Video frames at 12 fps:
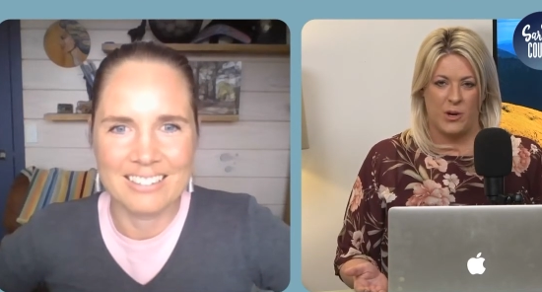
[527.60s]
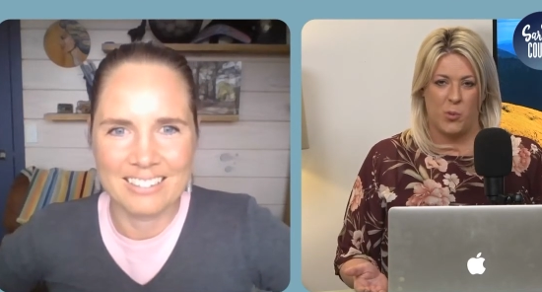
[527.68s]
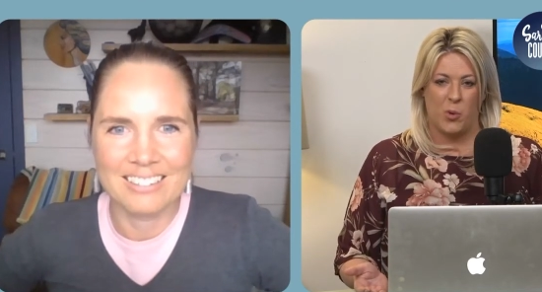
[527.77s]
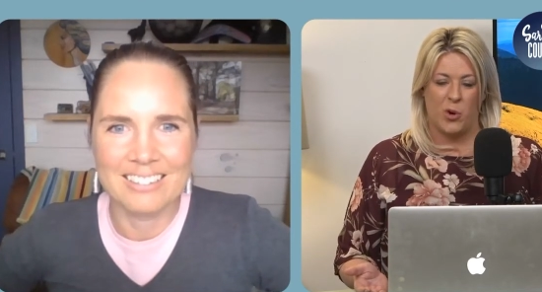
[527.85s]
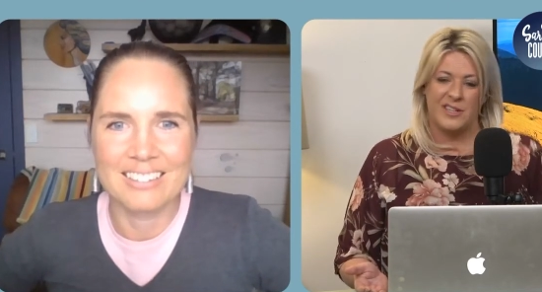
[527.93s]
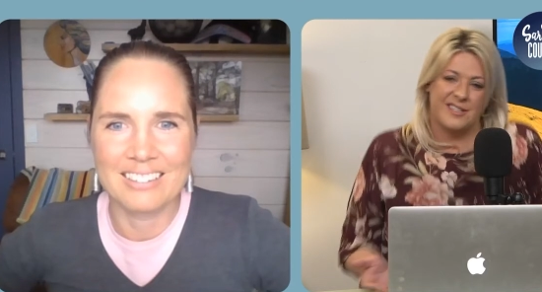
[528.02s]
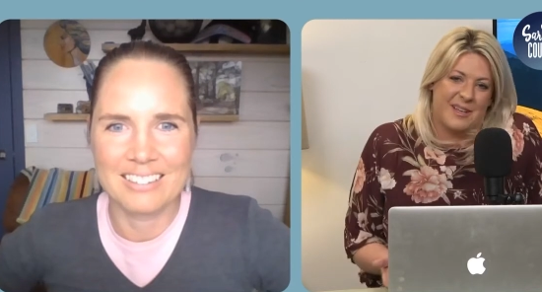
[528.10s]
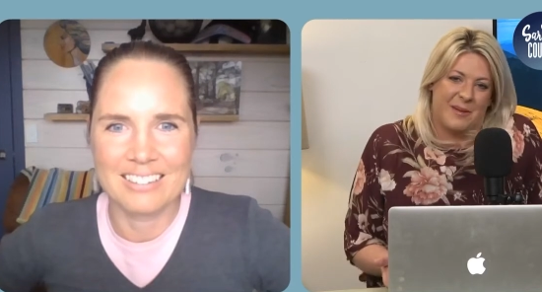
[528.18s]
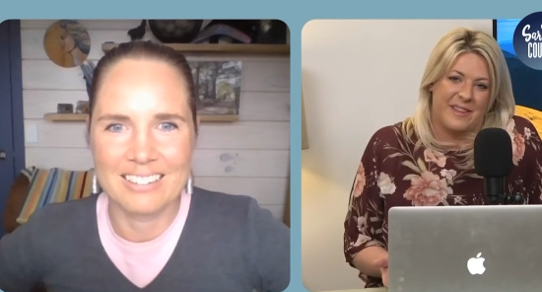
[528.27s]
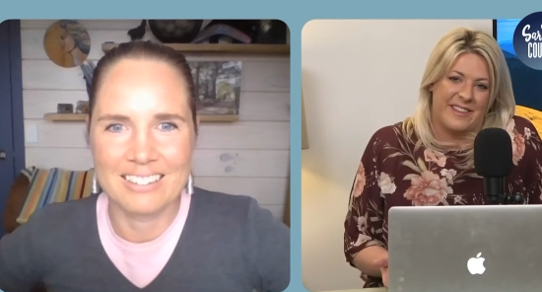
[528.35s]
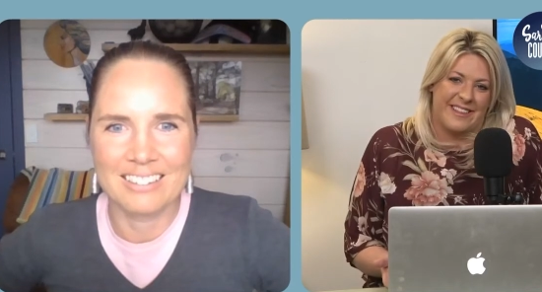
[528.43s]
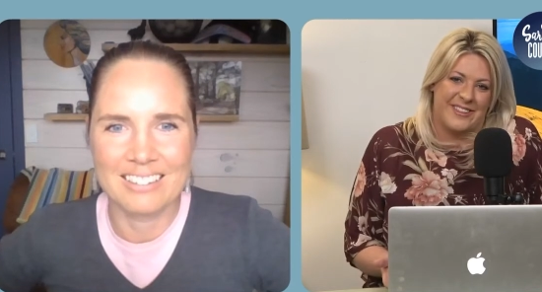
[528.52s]
Speaker 1: What is
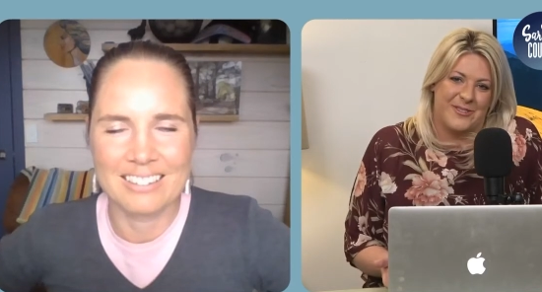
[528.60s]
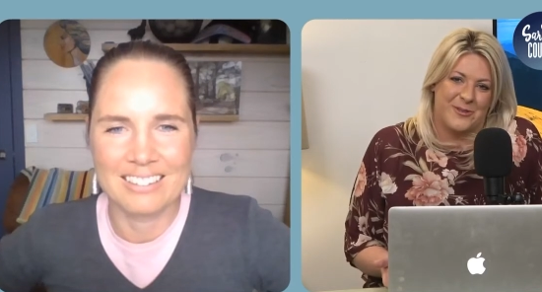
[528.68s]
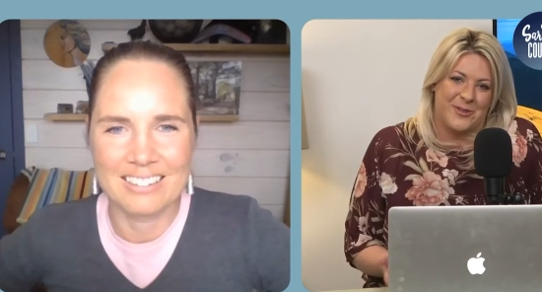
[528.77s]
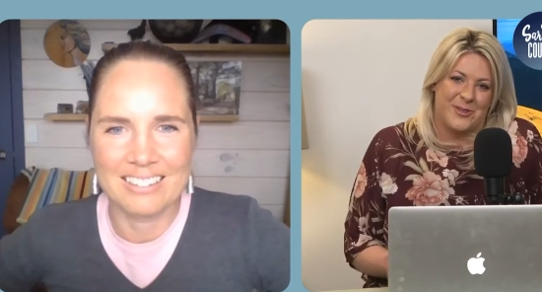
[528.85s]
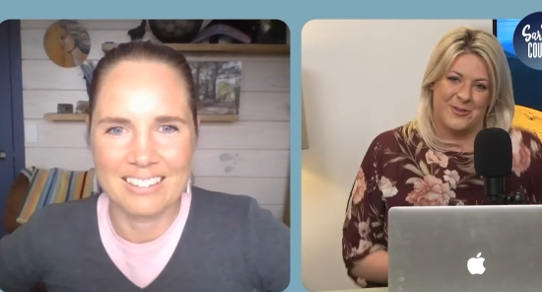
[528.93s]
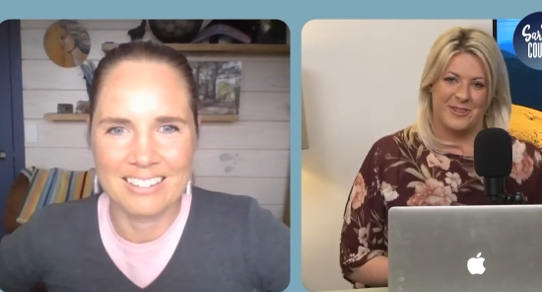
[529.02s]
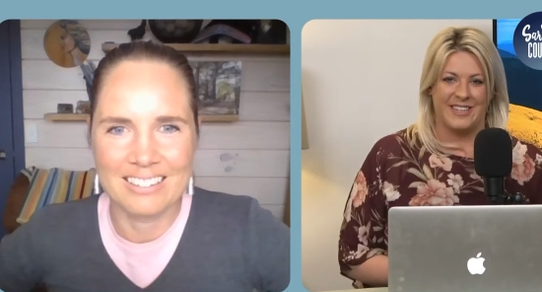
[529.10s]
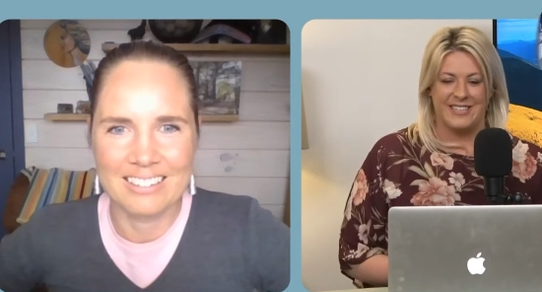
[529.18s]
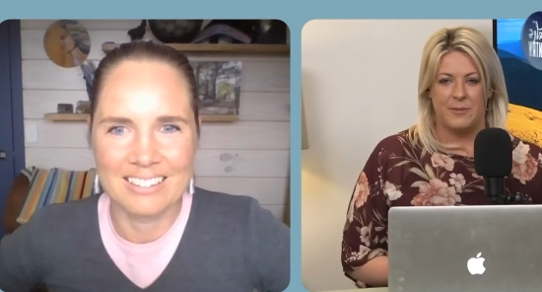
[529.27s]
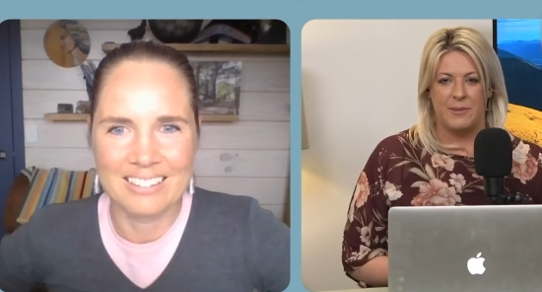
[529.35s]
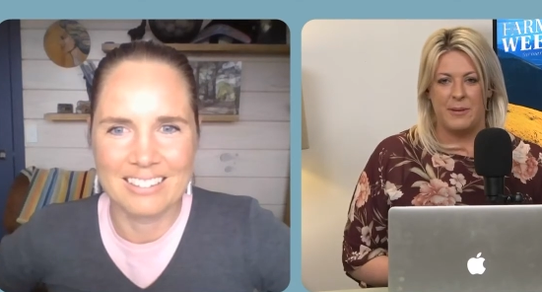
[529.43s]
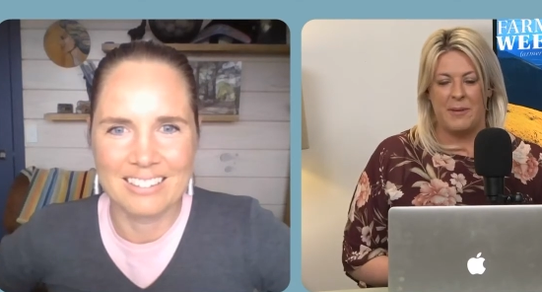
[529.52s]
something that you're doing to
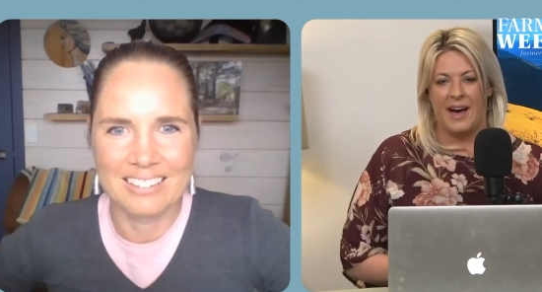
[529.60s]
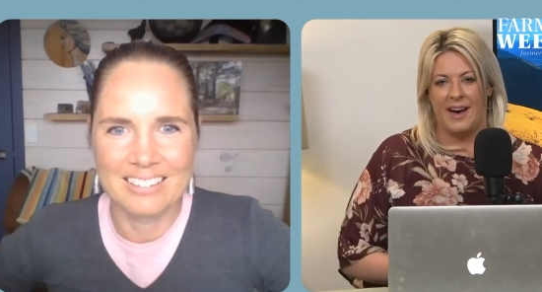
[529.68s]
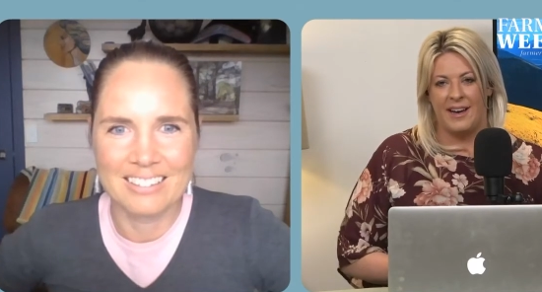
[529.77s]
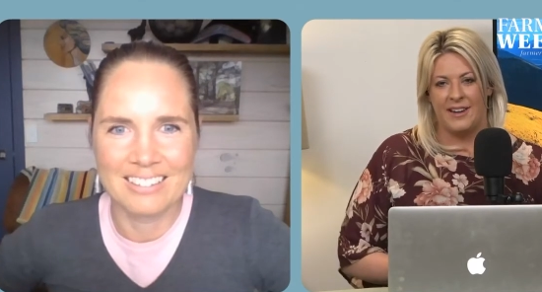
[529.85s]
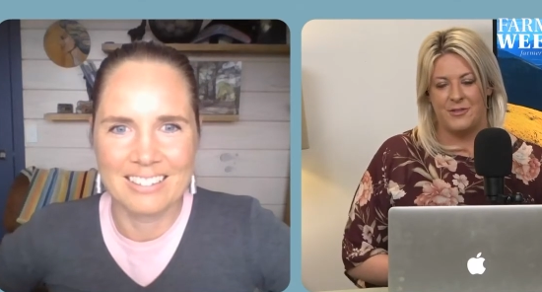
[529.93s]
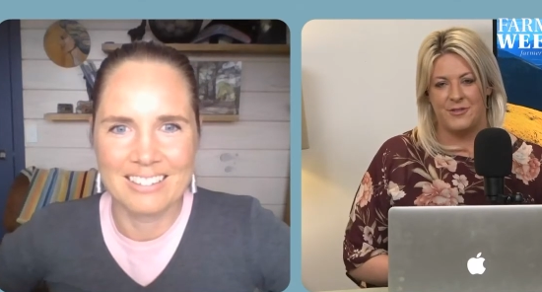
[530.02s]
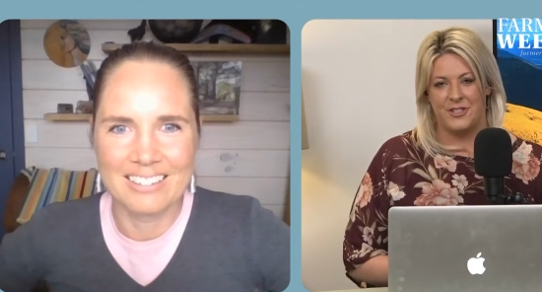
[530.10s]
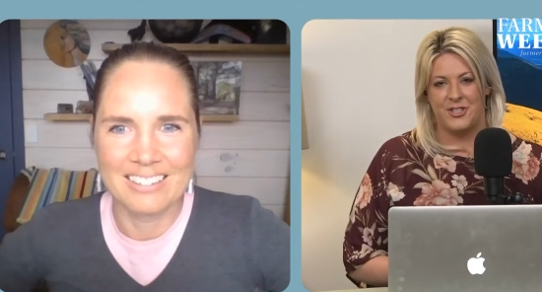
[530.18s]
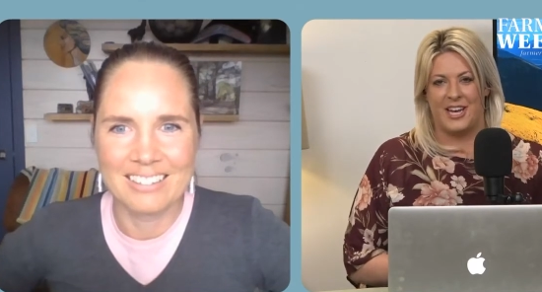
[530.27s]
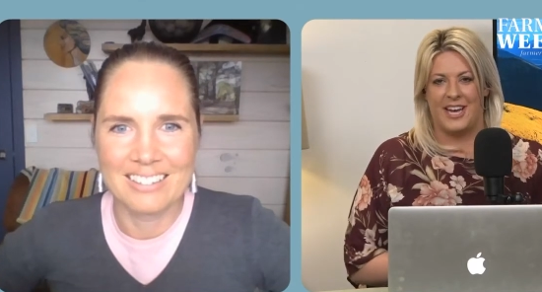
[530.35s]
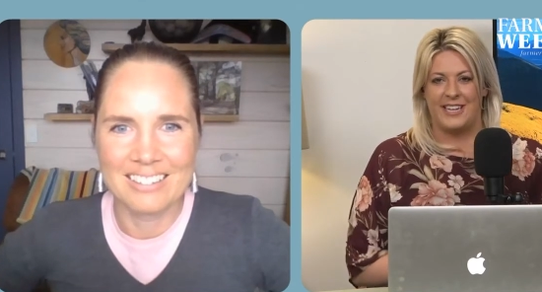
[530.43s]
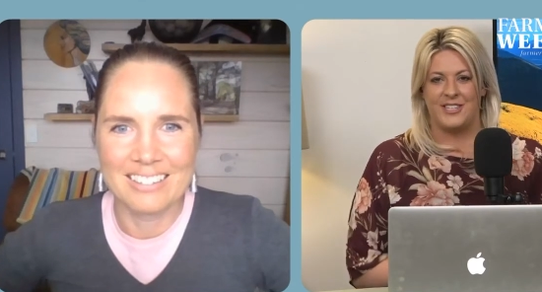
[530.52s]
be part of the
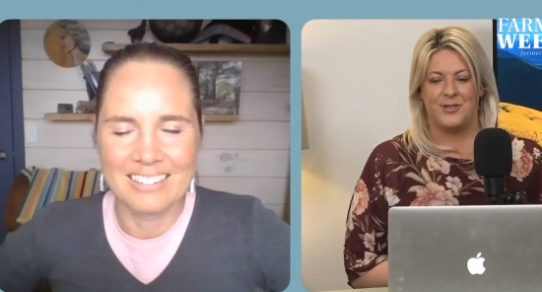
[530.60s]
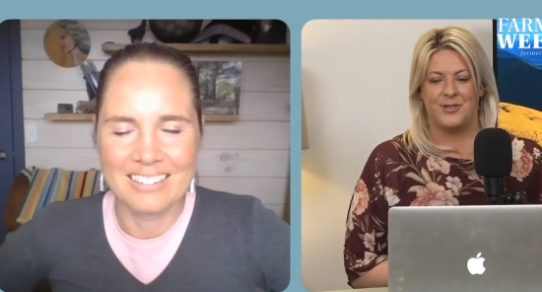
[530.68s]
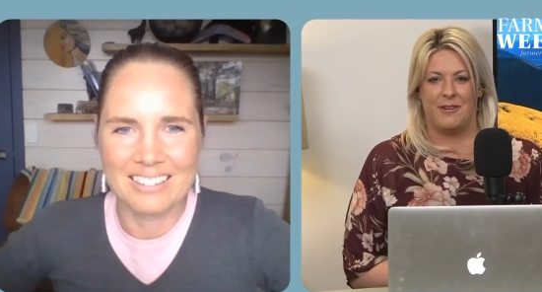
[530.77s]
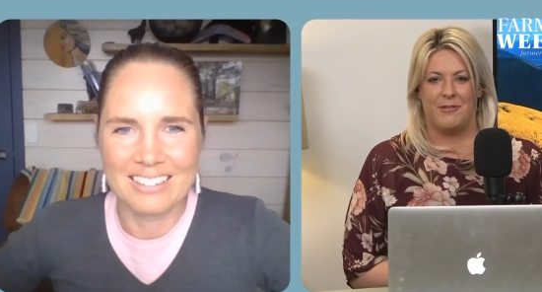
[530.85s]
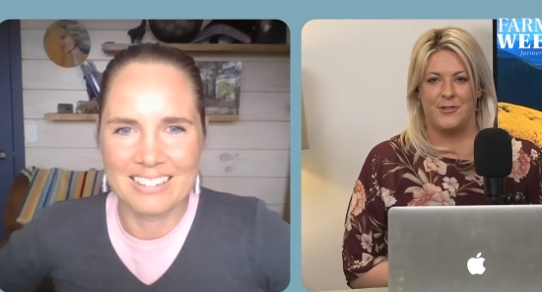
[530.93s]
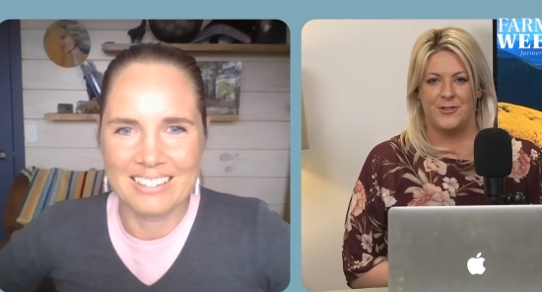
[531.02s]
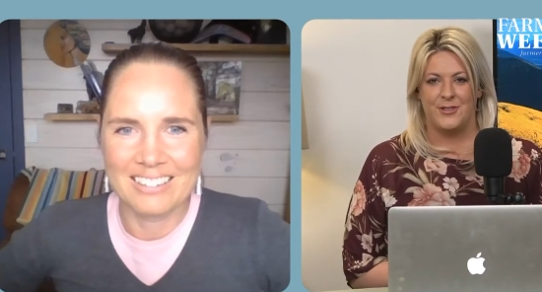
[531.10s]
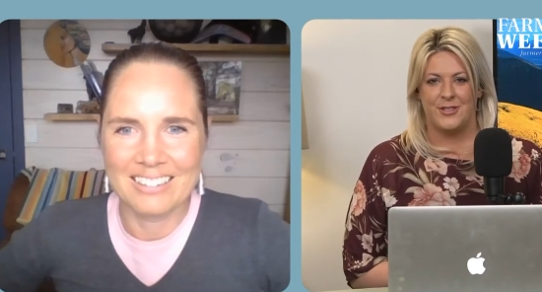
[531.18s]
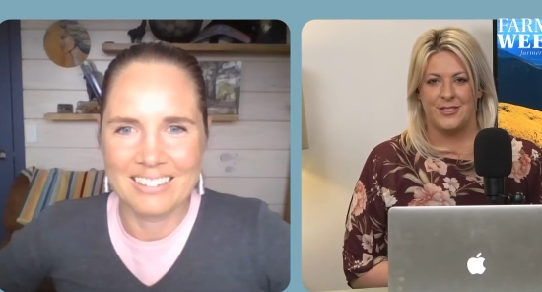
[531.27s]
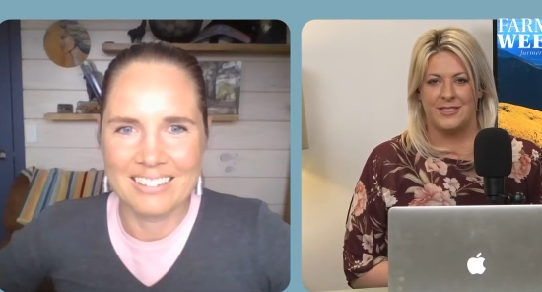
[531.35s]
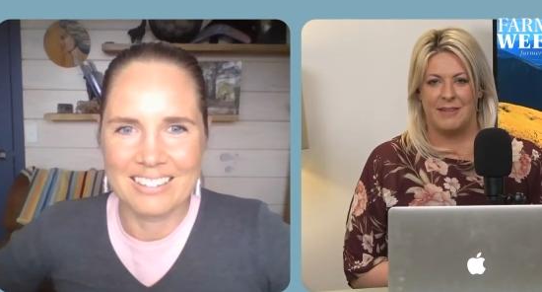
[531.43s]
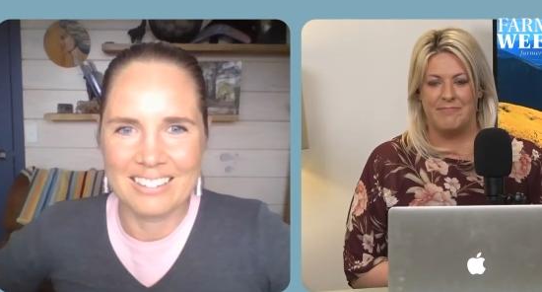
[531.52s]
change to our food
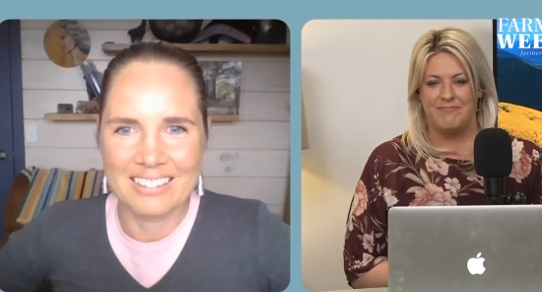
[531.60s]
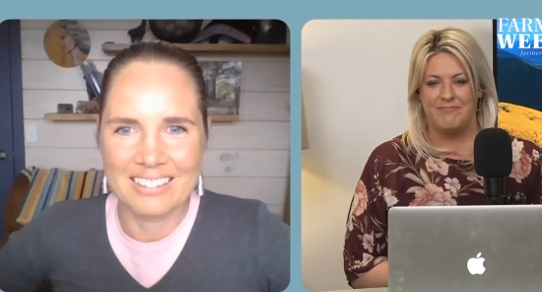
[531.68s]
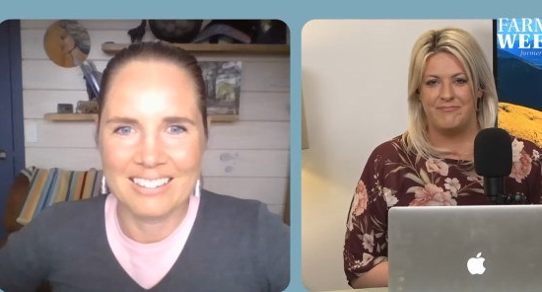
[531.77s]
system?